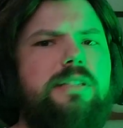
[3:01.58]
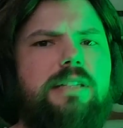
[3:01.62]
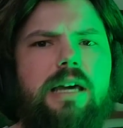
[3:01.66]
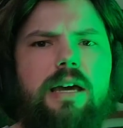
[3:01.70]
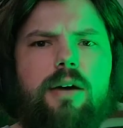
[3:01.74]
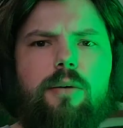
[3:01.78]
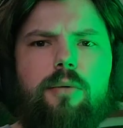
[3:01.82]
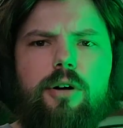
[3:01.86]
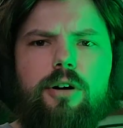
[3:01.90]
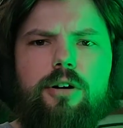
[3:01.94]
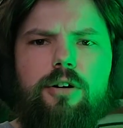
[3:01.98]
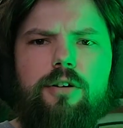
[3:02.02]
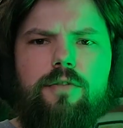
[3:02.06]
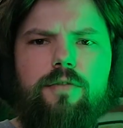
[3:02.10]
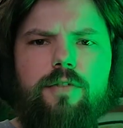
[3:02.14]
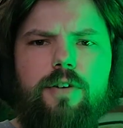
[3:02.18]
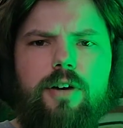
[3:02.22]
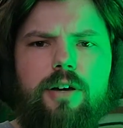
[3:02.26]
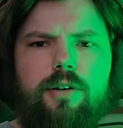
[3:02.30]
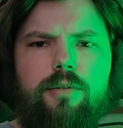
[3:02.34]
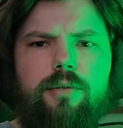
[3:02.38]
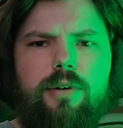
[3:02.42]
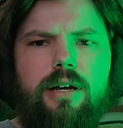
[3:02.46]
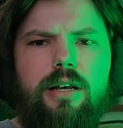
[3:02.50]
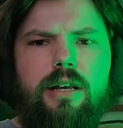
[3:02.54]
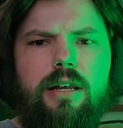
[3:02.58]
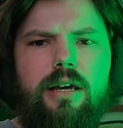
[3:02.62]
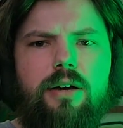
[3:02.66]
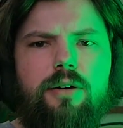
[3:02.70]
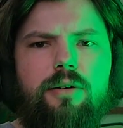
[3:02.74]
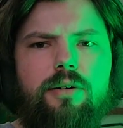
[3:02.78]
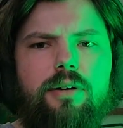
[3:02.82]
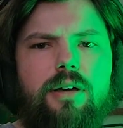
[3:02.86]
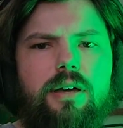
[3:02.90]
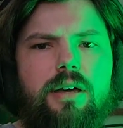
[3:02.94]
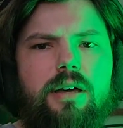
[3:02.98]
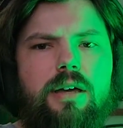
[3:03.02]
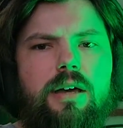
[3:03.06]
Skywalker font right
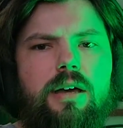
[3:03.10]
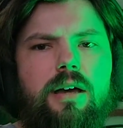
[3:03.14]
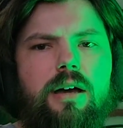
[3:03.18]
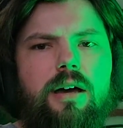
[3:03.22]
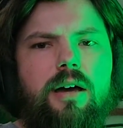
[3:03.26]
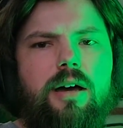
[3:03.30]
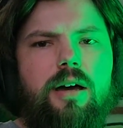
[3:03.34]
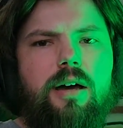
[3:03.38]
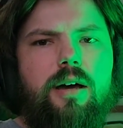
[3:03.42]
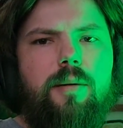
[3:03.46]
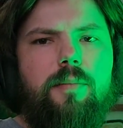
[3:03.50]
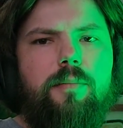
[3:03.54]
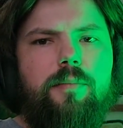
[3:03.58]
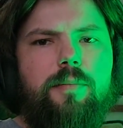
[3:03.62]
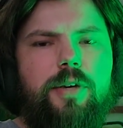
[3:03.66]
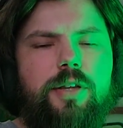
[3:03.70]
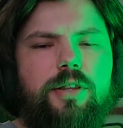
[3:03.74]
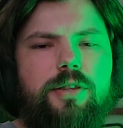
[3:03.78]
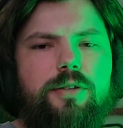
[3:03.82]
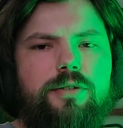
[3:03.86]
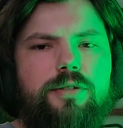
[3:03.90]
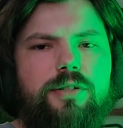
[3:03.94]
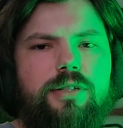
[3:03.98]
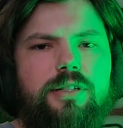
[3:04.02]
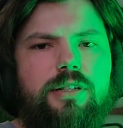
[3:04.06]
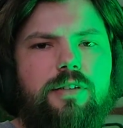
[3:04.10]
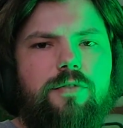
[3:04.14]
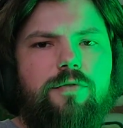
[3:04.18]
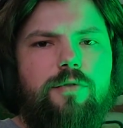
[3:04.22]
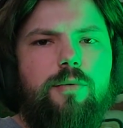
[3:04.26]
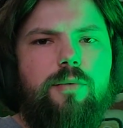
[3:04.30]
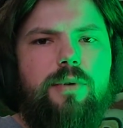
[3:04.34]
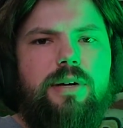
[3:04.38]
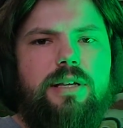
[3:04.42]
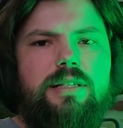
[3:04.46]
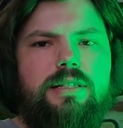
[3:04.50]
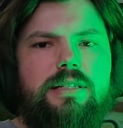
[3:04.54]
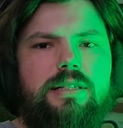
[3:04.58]
now, but there's
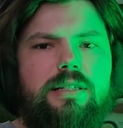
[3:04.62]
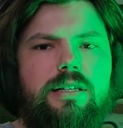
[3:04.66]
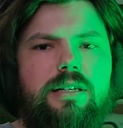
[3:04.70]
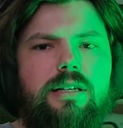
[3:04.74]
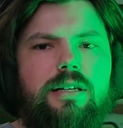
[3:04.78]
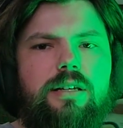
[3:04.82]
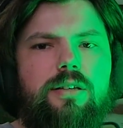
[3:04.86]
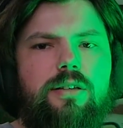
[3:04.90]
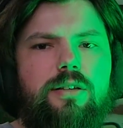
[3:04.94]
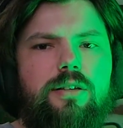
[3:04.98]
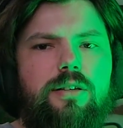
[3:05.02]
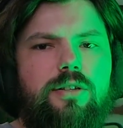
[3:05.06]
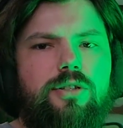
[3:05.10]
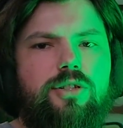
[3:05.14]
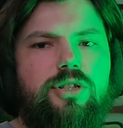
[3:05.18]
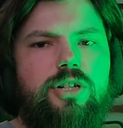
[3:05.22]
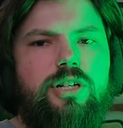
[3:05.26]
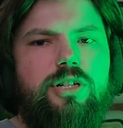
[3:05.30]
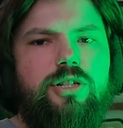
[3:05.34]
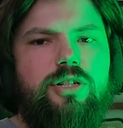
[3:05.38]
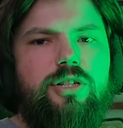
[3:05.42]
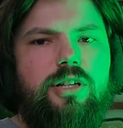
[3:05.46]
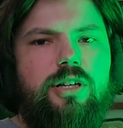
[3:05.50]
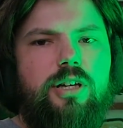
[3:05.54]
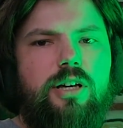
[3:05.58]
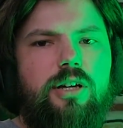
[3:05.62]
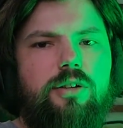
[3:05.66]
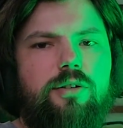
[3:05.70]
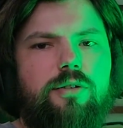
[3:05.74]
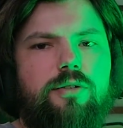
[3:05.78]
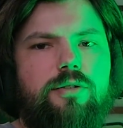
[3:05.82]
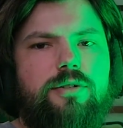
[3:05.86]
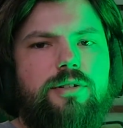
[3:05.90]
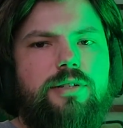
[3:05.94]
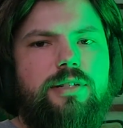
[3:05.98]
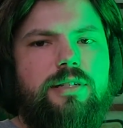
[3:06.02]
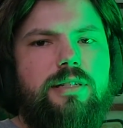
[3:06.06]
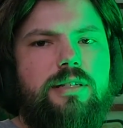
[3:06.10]
different ways you can change the
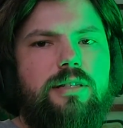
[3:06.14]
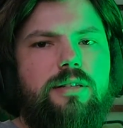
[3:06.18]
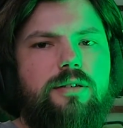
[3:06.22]
colors.